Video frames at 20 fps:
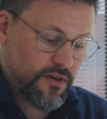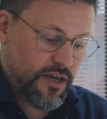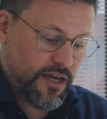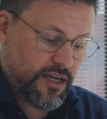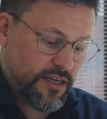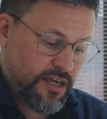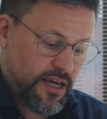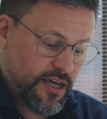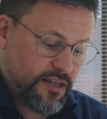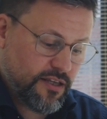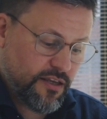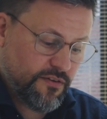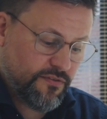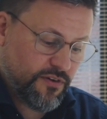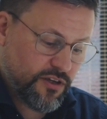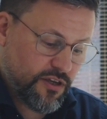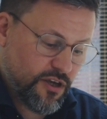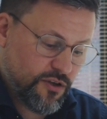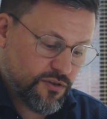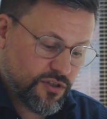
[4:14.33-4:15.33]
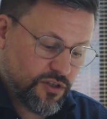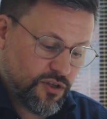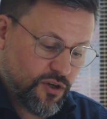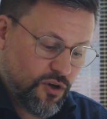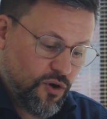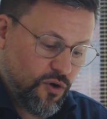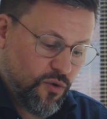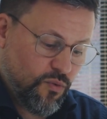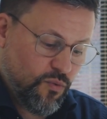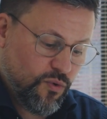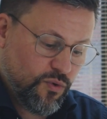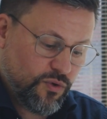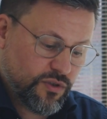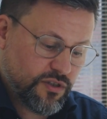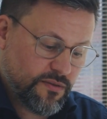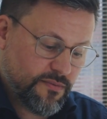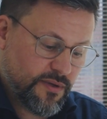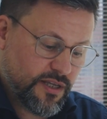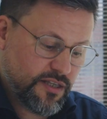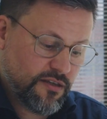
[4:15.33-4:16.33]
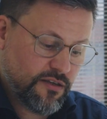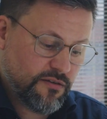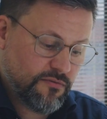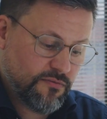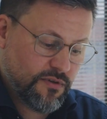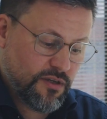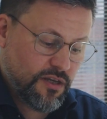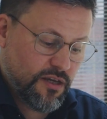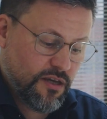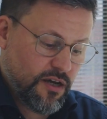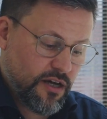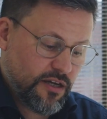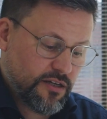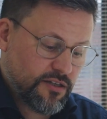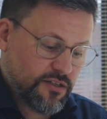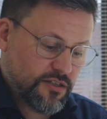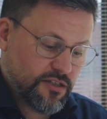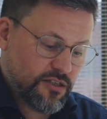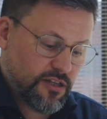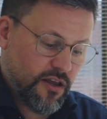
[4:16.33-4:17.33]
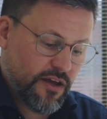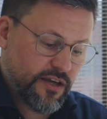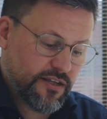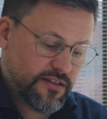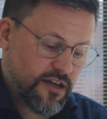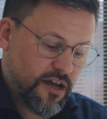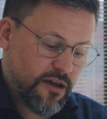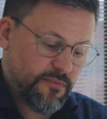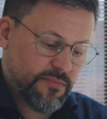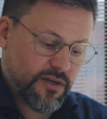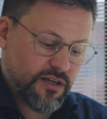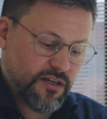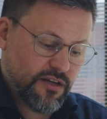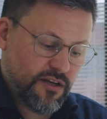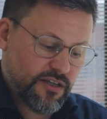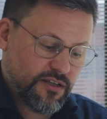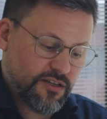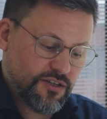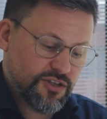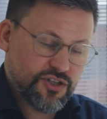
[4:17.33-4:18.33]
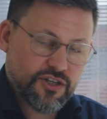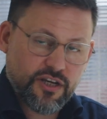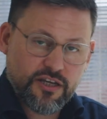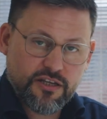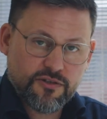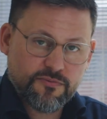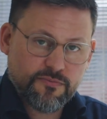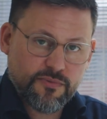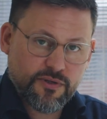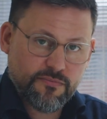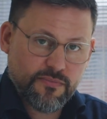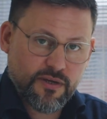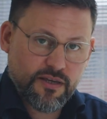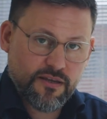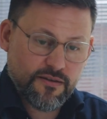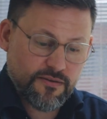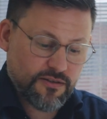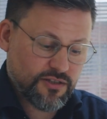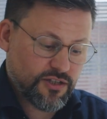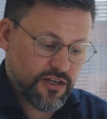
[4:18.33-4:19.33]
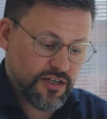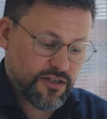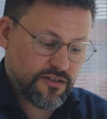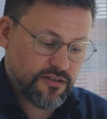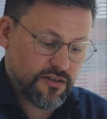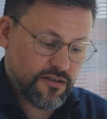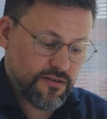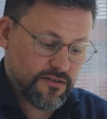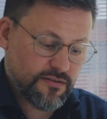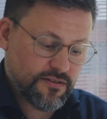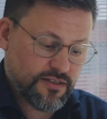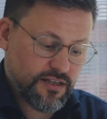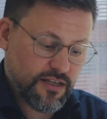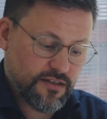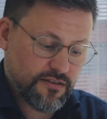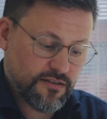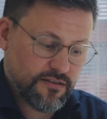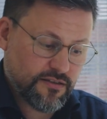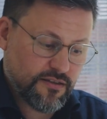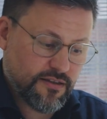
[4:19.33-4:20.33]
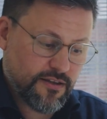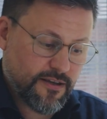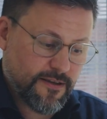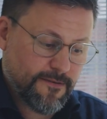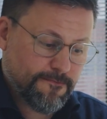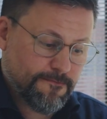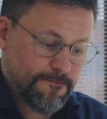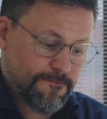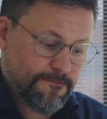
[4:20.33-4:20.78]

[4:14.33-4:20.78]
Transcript: Again, if I go to the hot water menu, I can slide up and I can change the settings in there.